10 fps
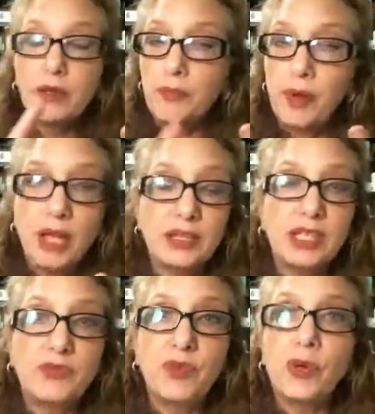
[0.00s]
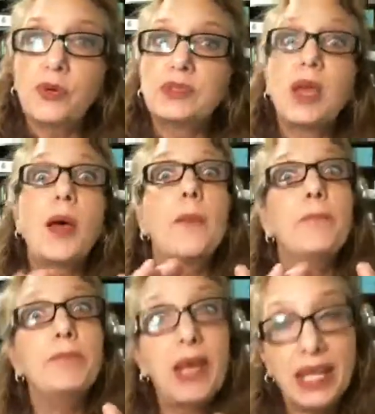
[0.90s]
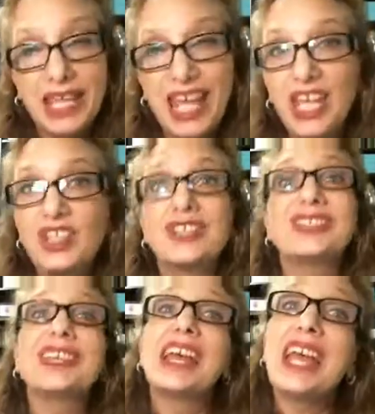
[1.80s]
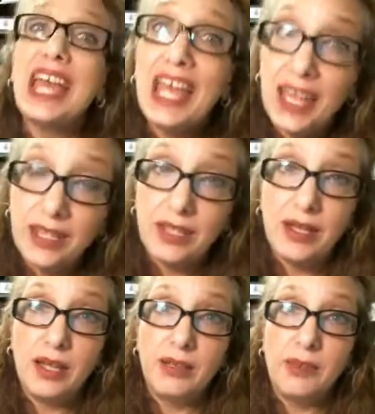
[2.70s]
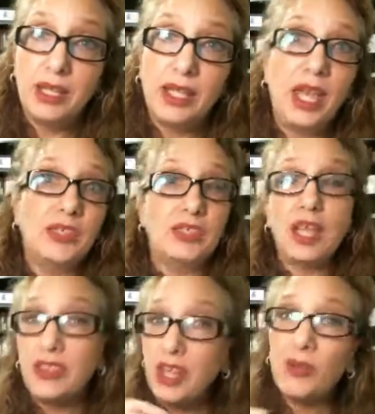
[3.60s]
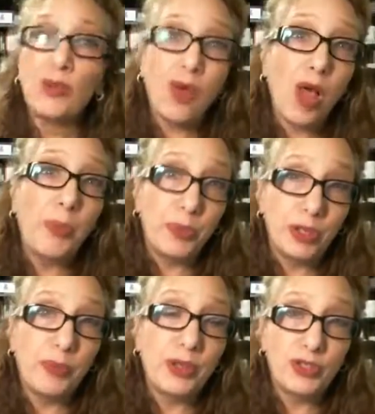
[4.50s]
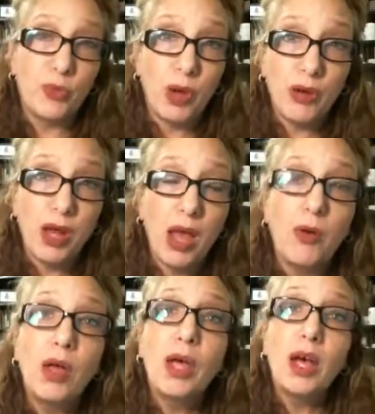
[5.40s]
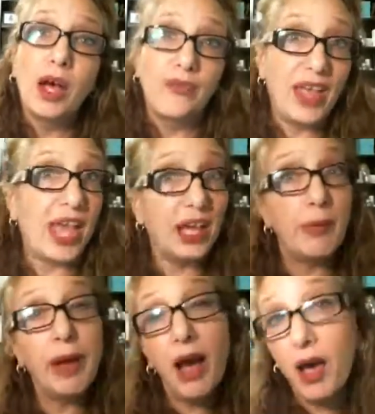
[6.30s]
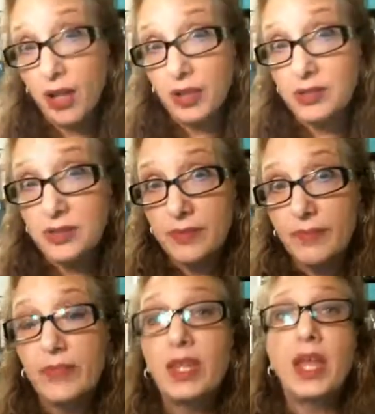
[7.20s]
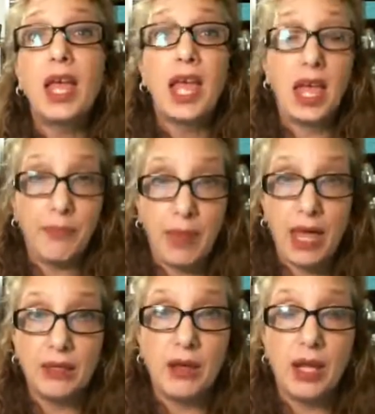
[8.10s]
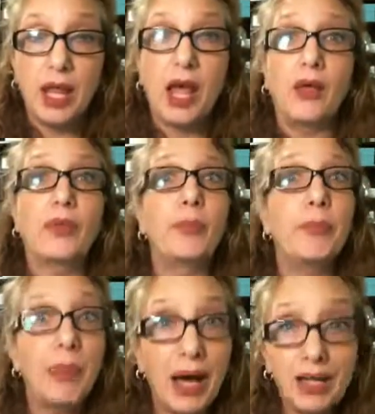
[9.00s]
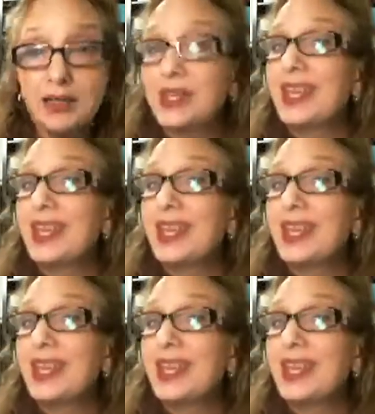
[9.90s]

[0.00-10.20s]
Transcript: processed foods, medications, any kind of medications. I think we're all pretty much aware now of antibiotics and bad gut health, but